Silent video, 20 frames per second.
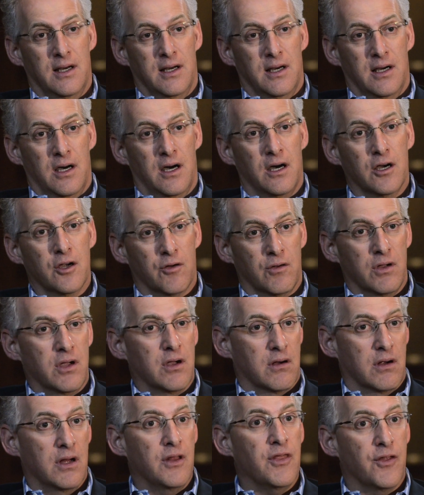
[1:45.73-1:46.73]

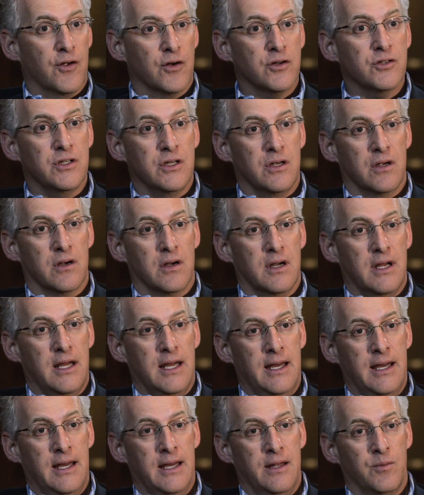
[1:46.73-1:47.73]
hungrier and thirstier,
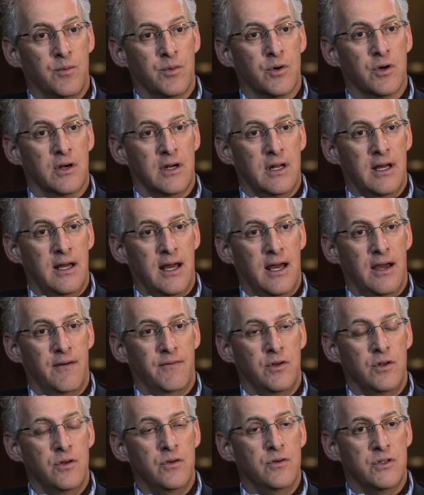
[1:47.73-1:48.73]
and we're going to have
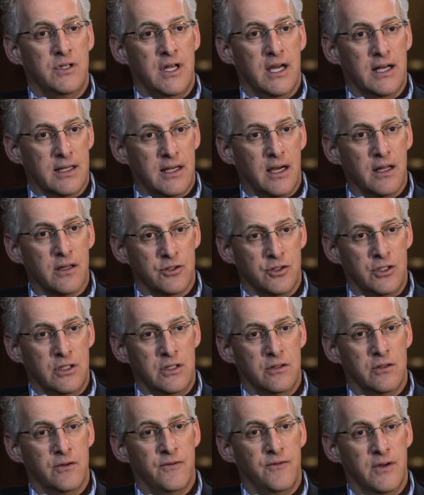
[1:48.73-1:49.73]
to use technology
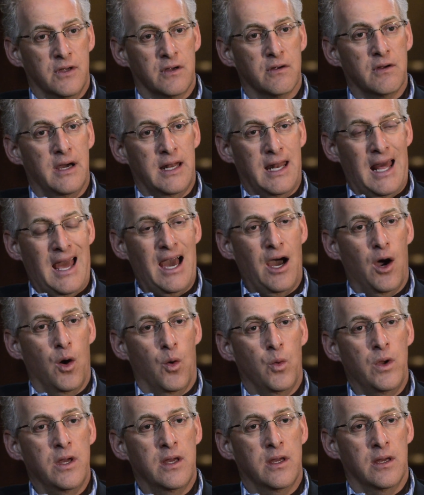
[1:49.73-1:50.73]
to figure out how
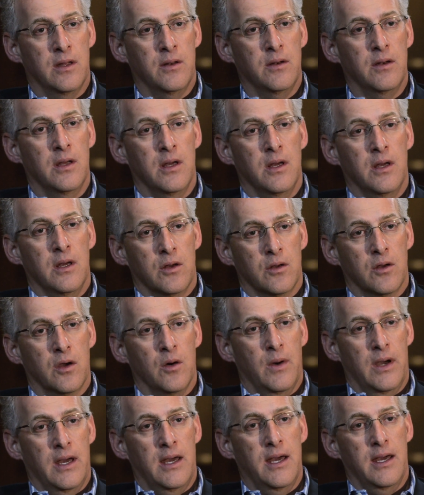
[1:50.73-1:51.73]
we can go
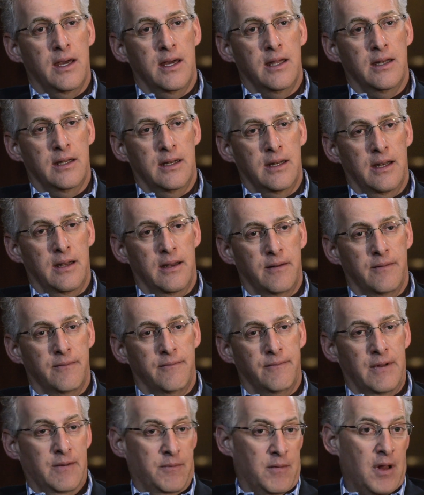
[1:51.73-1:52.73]
ahead and,
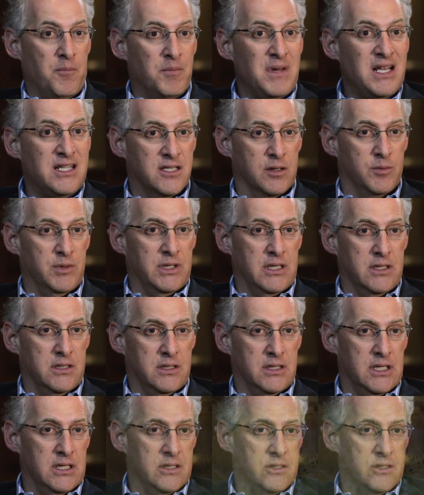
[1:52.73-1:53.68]
and, and, meet some of these needs.